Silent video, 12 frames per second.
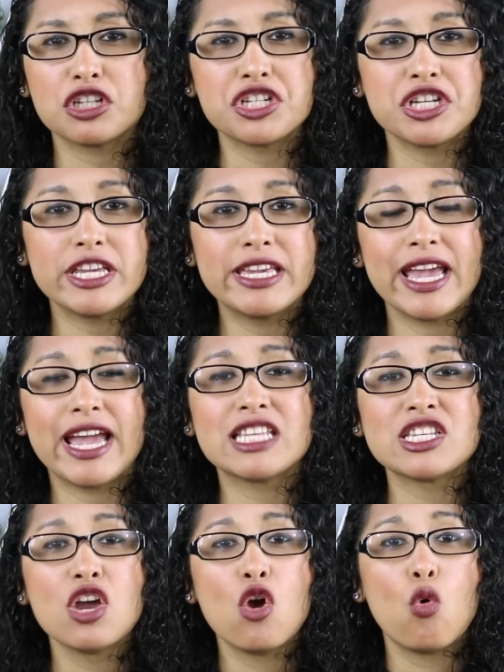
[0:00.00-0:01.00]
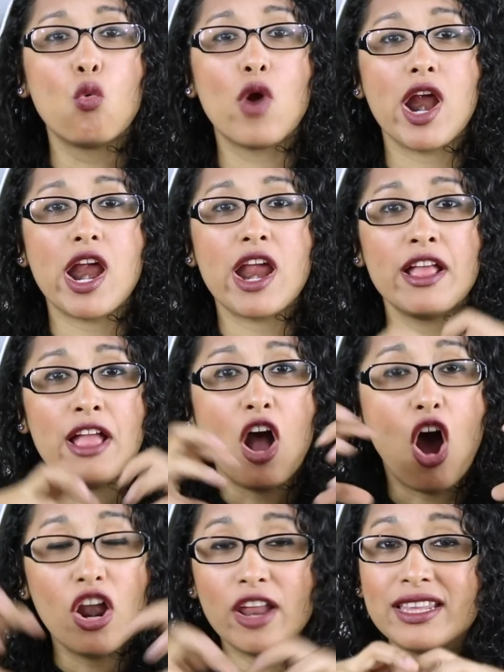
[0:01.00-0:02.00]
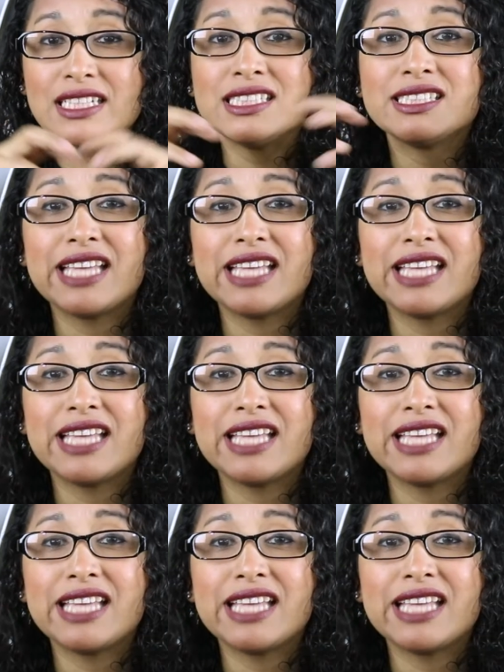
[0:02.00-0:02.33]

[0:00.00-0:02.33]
she gets where all of this